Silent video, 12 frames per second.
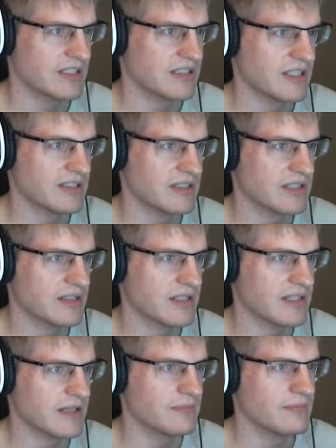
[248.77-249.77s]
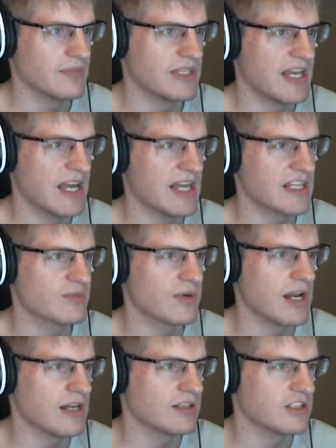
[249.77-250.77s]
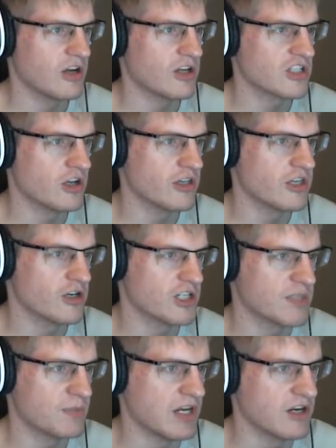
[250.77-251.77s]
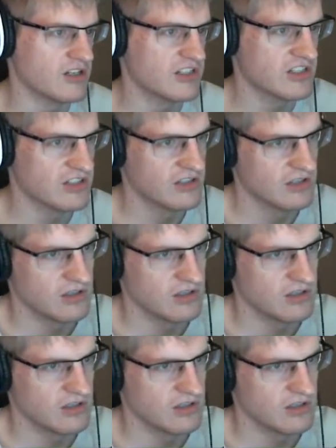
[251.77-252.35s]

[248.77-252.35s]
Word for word: Da, da, da, da, da. Yeah, that's right. Dodged all your spears.